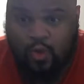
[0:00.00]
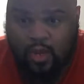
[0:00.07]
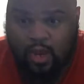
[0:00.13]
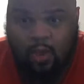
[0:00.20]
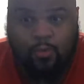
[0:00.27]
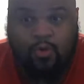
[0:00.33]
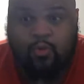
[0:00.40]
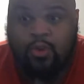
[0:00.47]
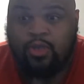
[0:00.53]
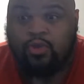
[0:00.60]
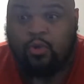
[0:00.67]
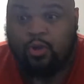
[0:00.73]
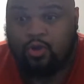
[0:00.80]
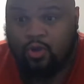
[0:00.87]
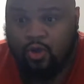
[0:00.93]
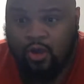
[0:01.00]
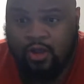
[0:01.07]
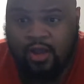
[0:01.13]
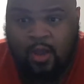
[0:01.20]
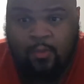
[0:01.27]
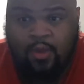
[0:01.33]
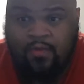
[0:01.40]
I hope your week's going good and I
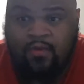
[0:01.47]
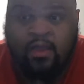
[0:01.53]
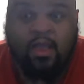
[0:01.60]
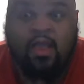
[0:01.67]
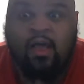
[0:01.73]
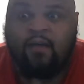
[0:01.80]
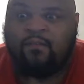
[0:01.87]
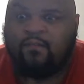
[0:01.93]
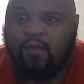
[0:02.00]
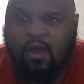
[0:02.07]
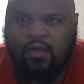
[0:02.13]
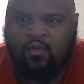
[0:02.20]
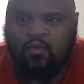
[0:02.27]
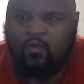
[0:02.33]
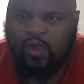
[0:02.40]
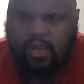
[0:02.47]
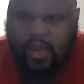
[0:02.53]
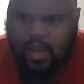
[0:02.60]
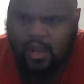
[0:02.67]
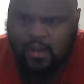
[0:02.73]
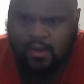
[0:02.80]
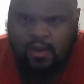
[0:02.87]
hope you have a fun
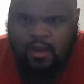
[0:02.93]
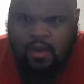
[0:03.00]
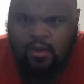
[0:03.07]
weekend.